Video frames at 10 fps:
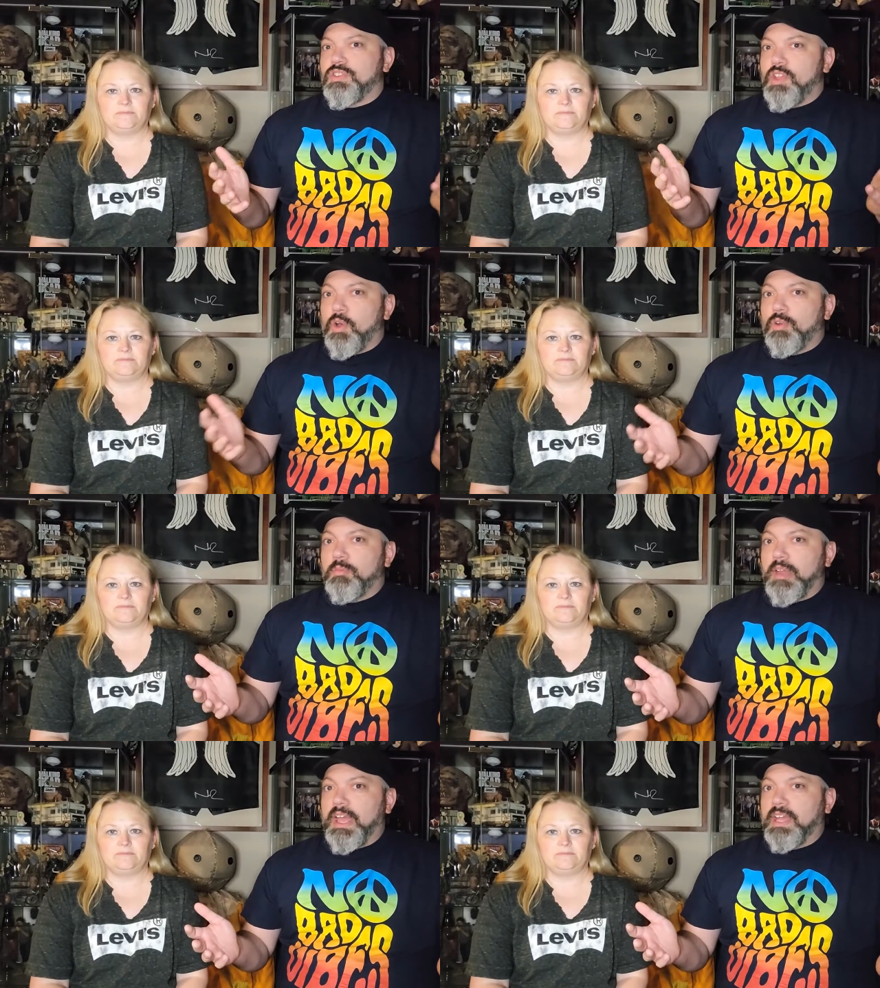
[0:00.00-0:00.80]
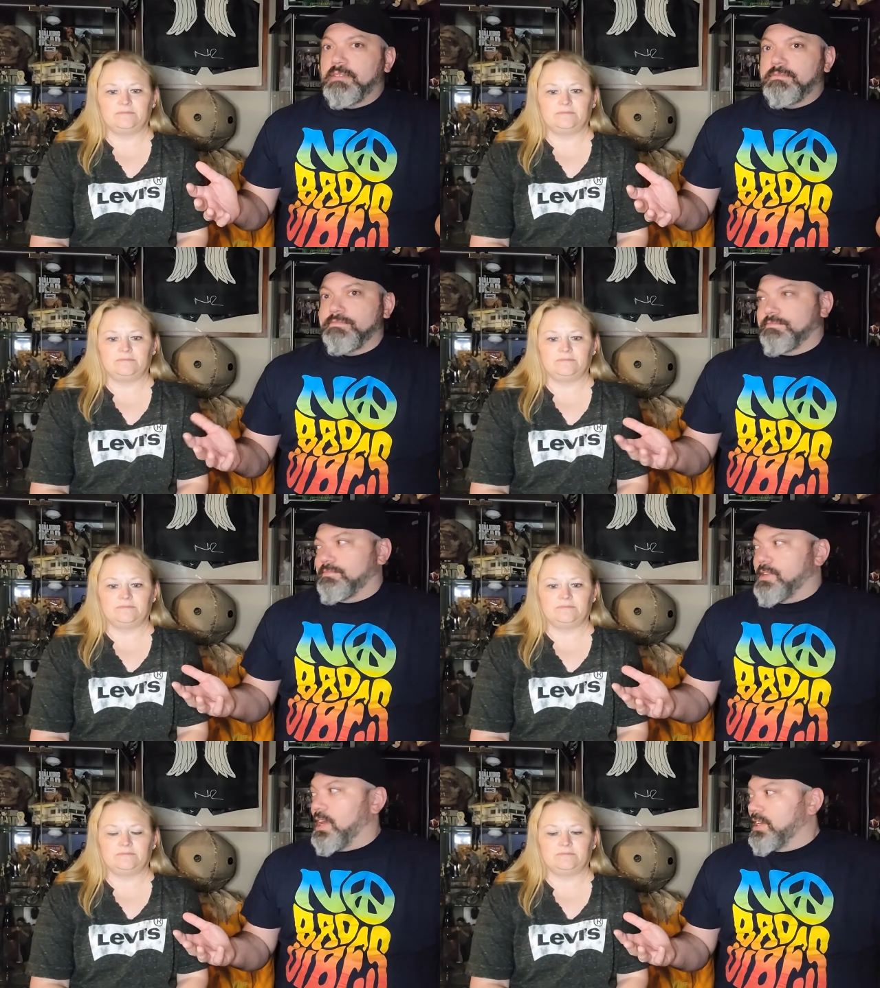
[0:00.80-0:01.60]
Speaker 1: known band,
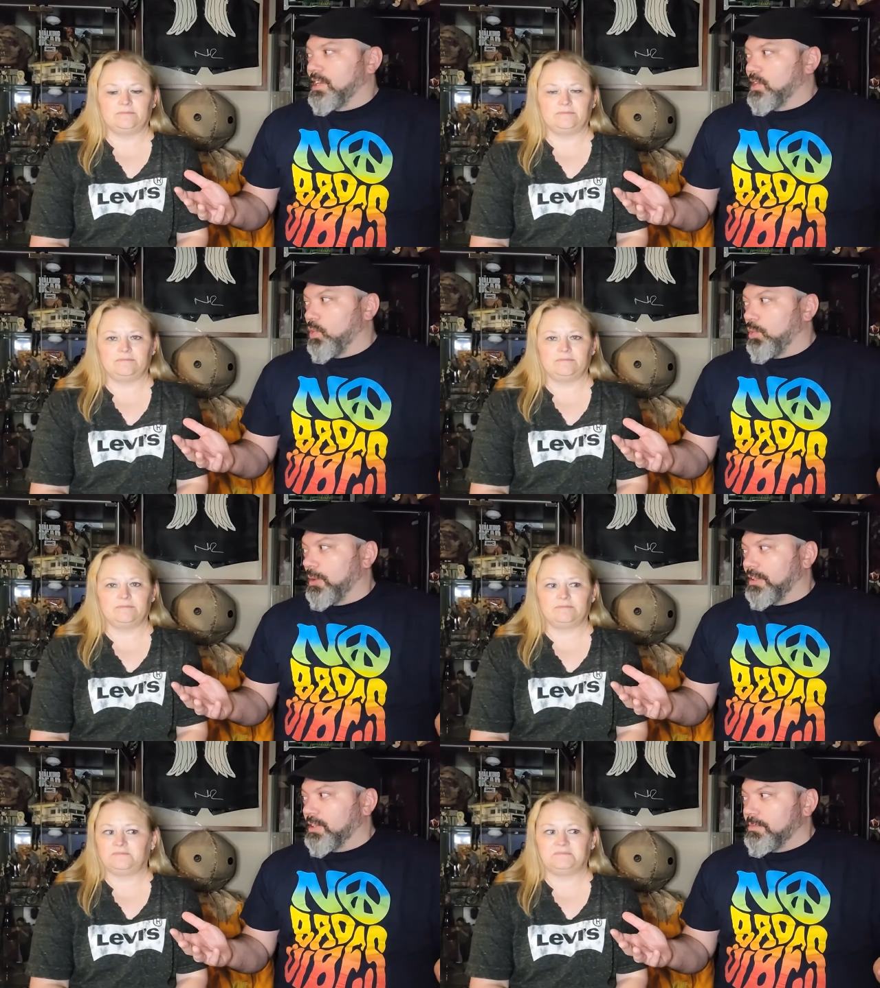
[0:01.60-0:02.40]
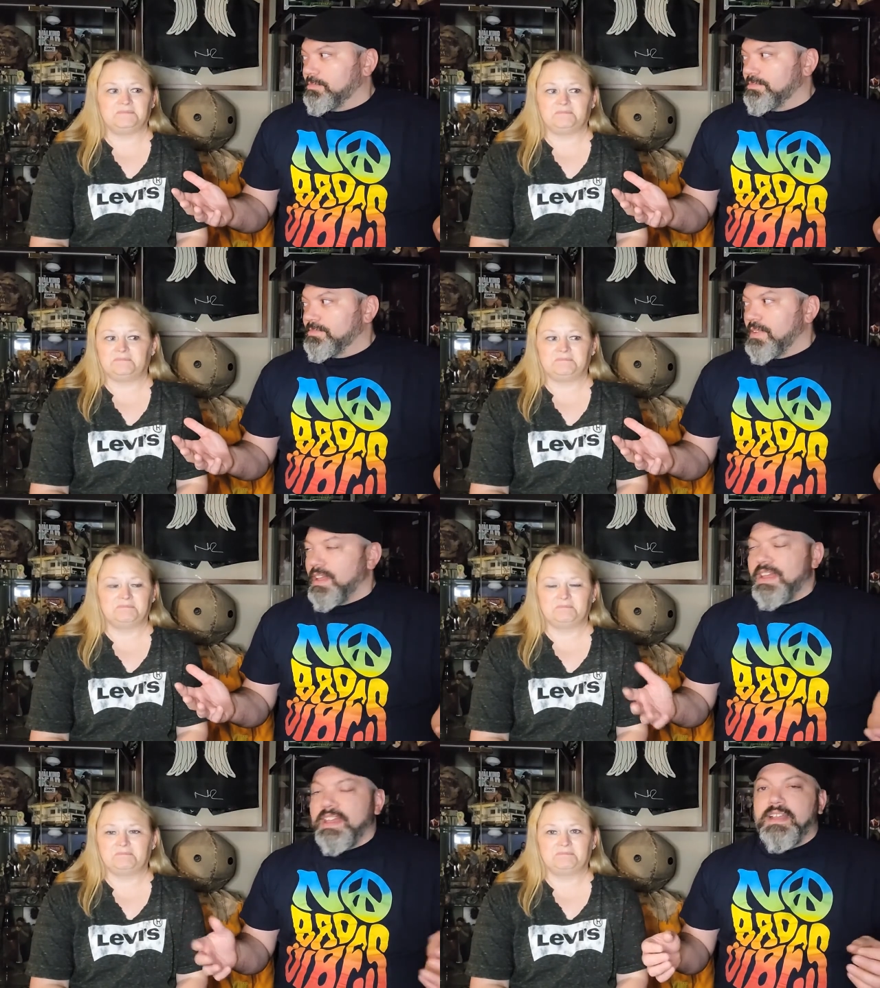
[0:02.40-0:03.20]
I didn't know about them,
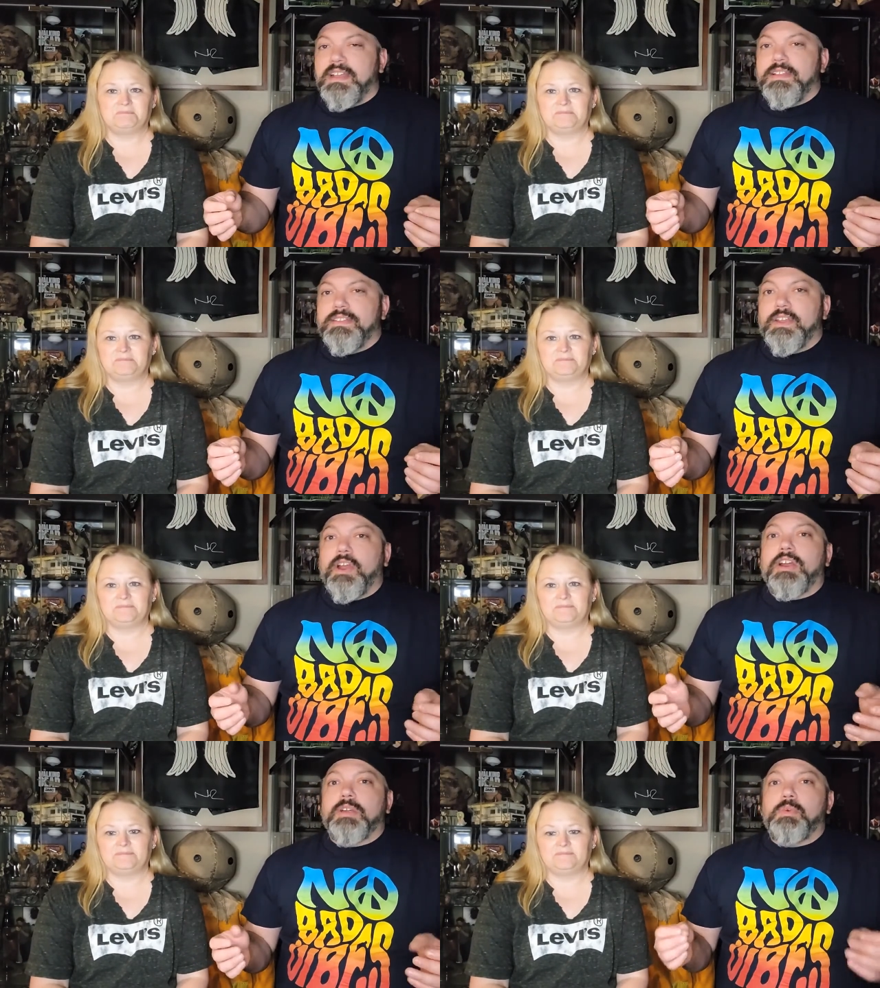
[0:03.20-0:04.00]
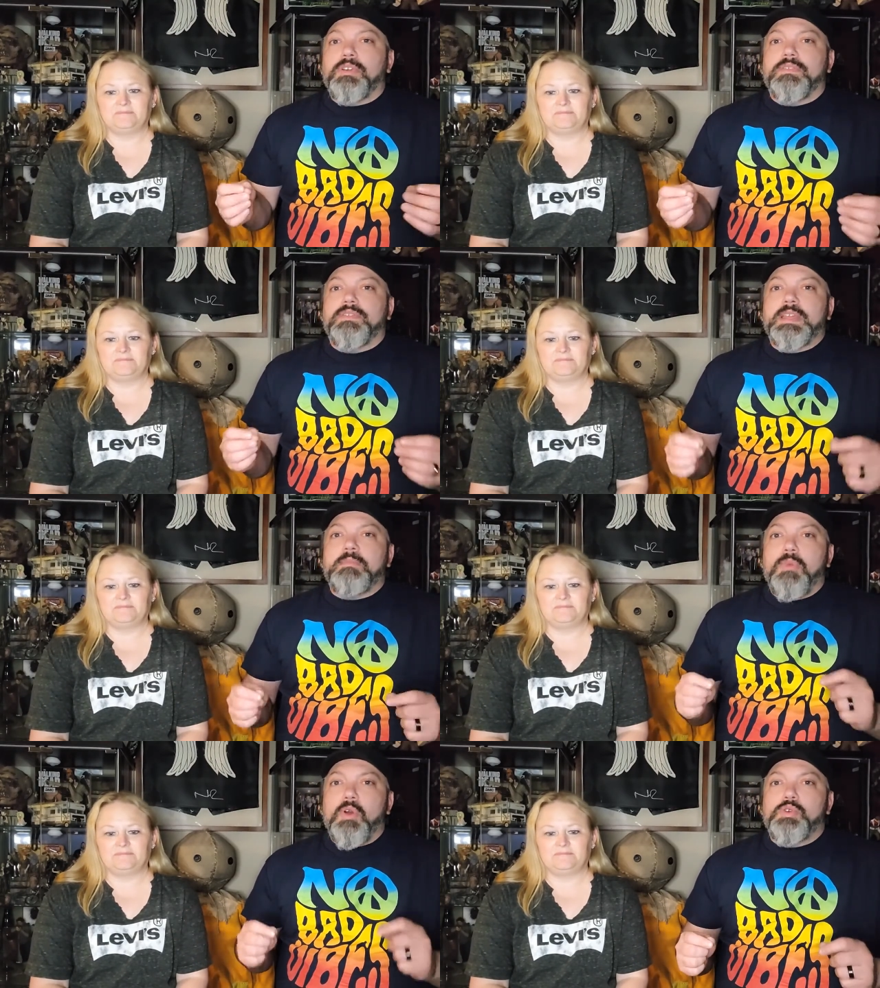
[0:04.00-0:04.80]
they are one of the
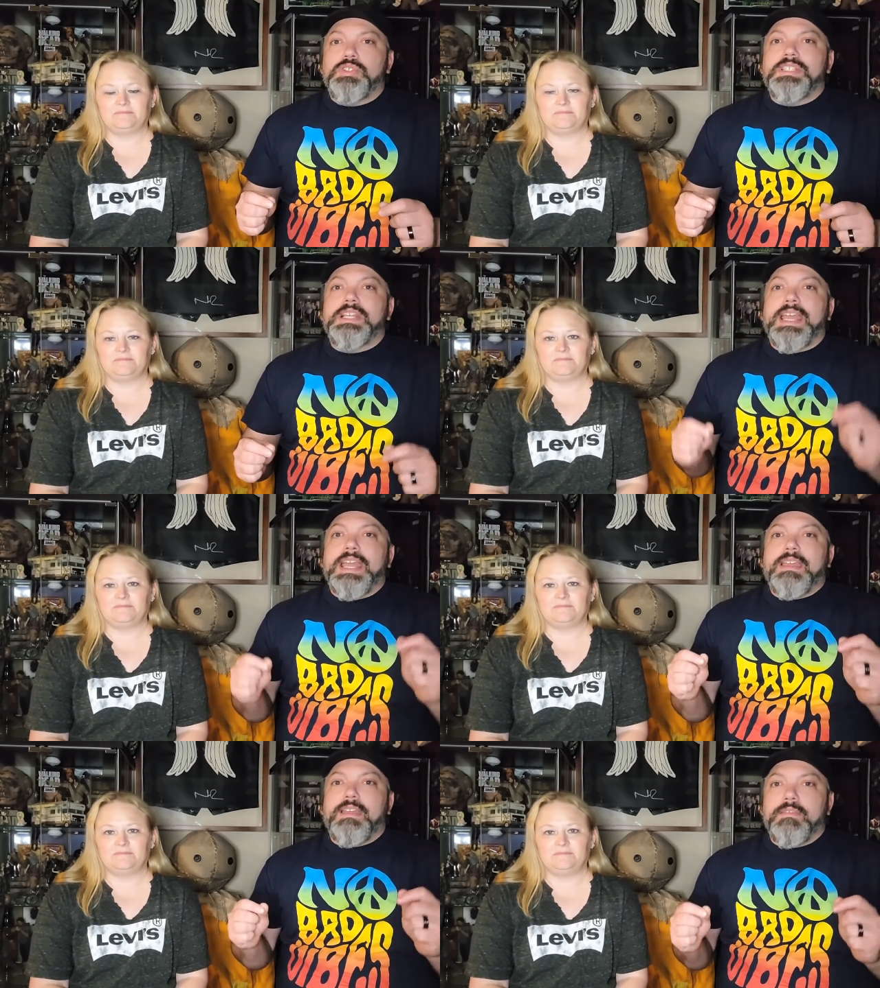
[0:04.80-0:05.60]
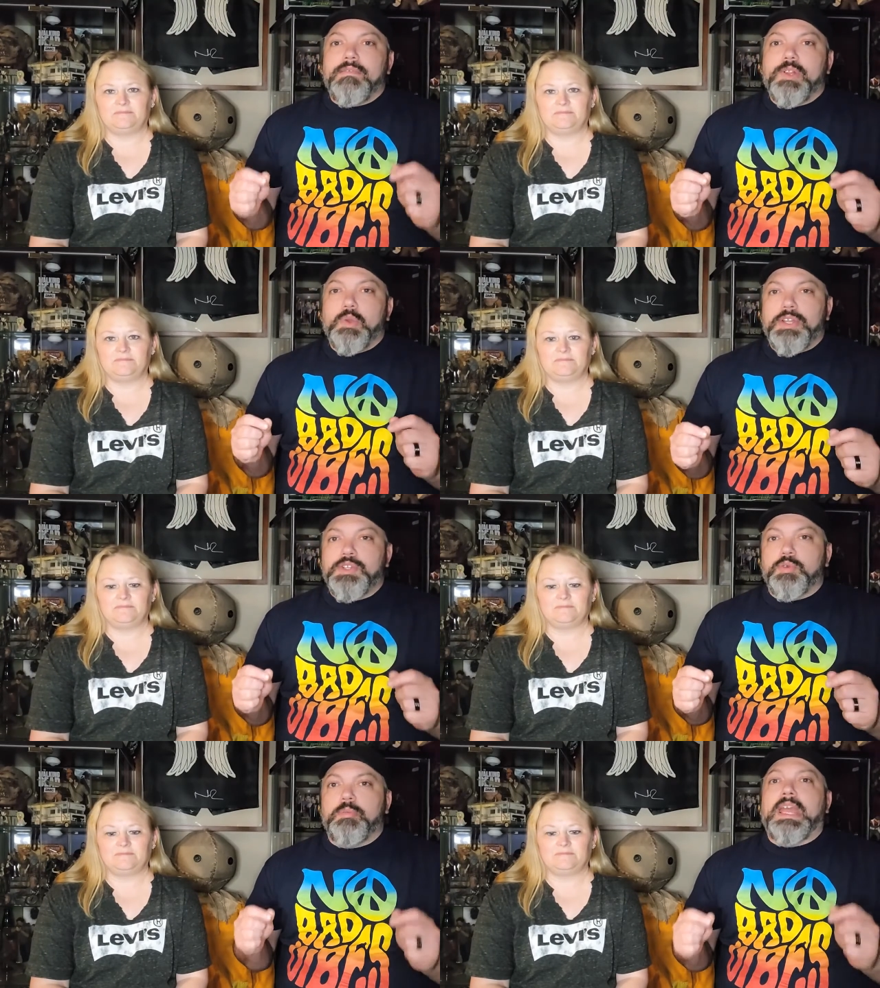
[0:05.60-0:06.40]
most
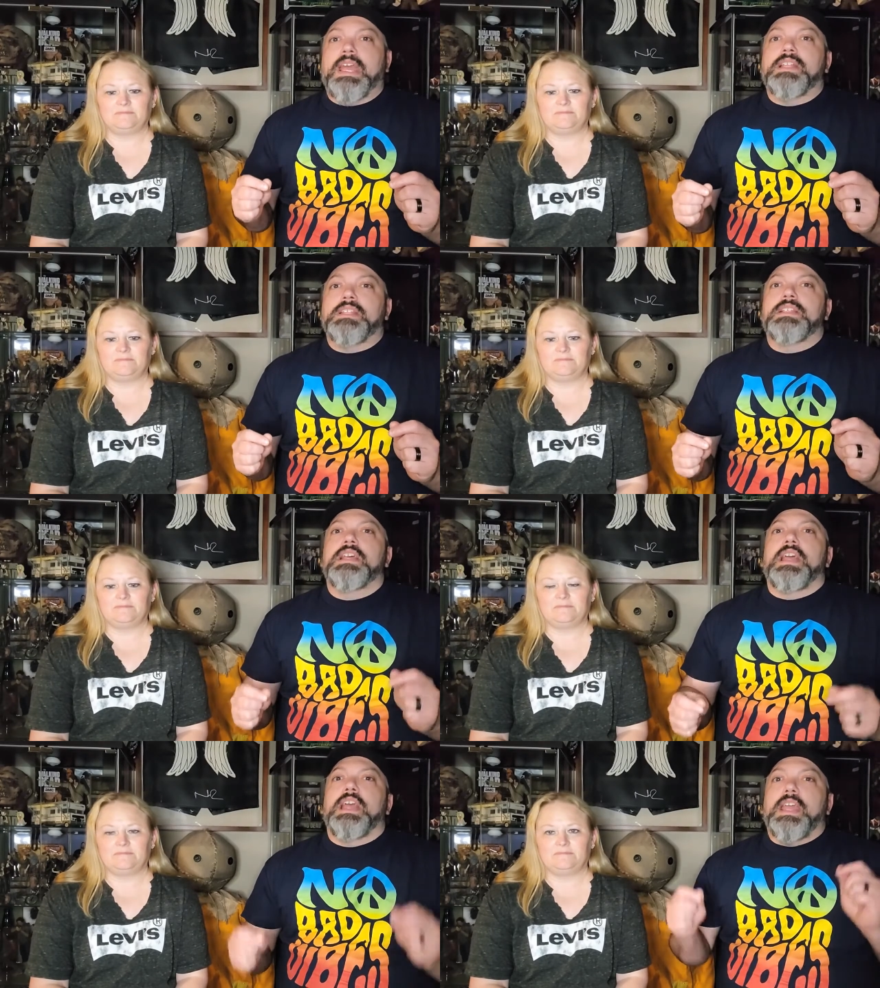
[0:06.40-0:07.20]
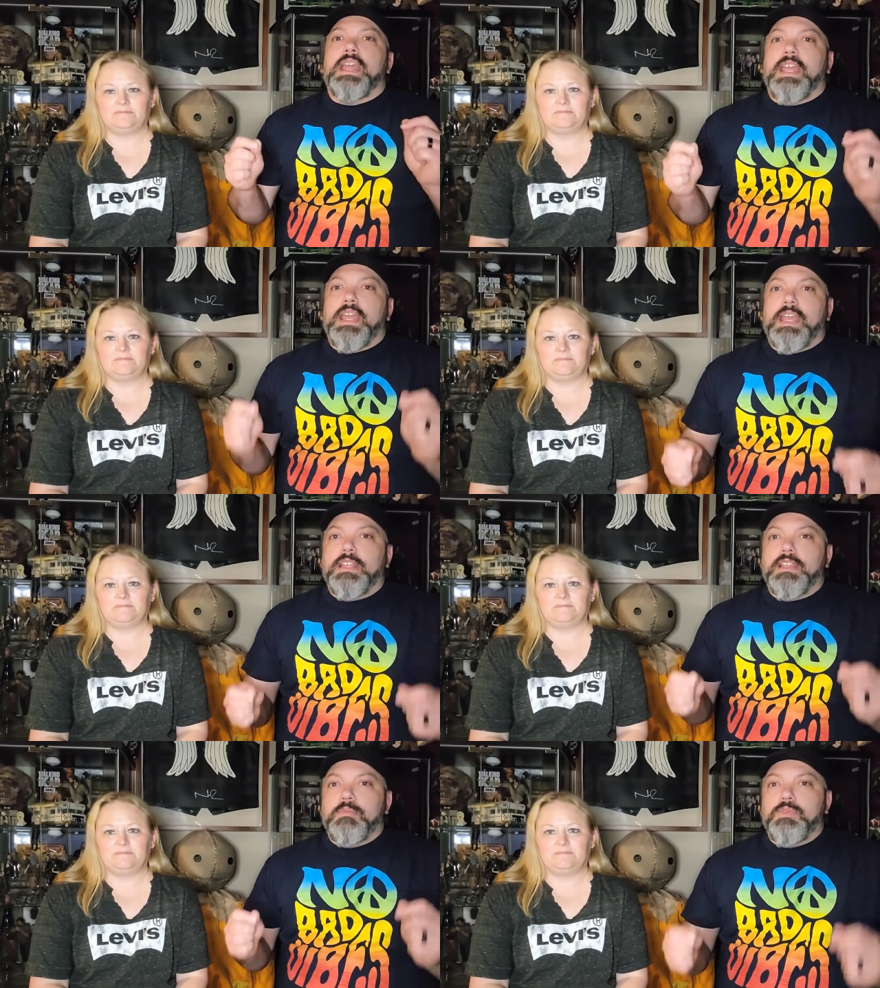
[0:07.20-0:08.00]
influential bands
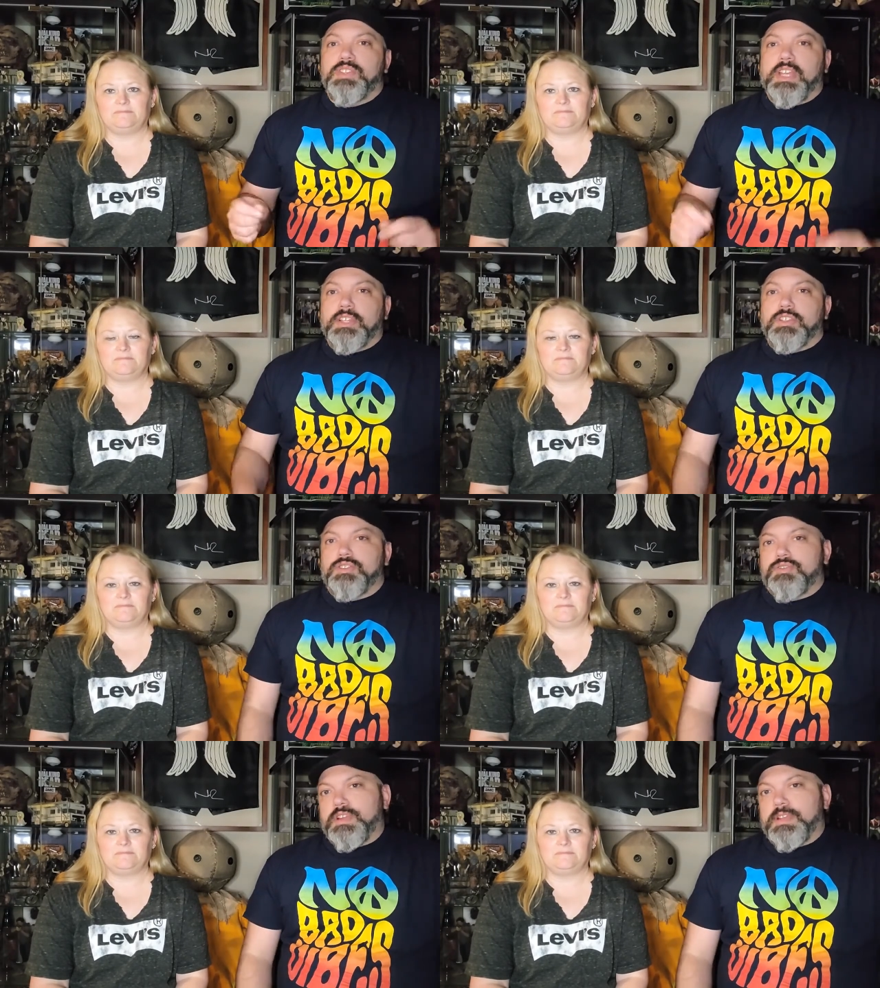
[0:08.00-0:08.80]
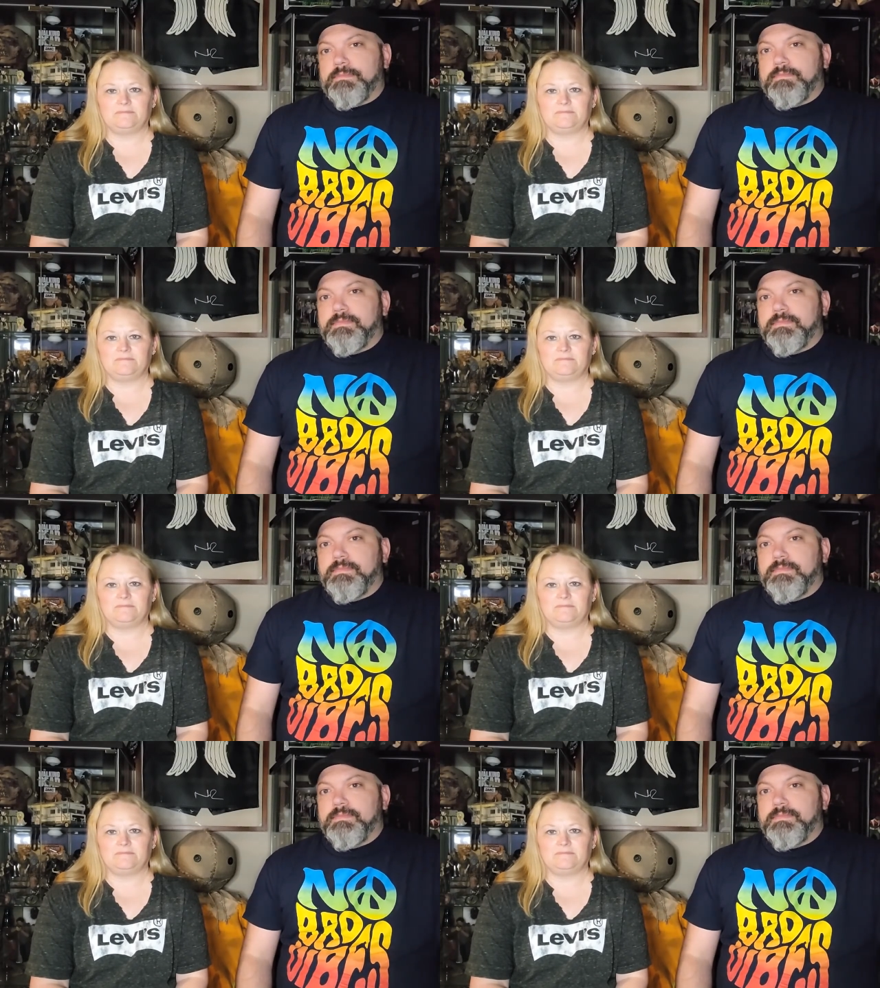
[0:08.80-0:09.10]
in the music industry.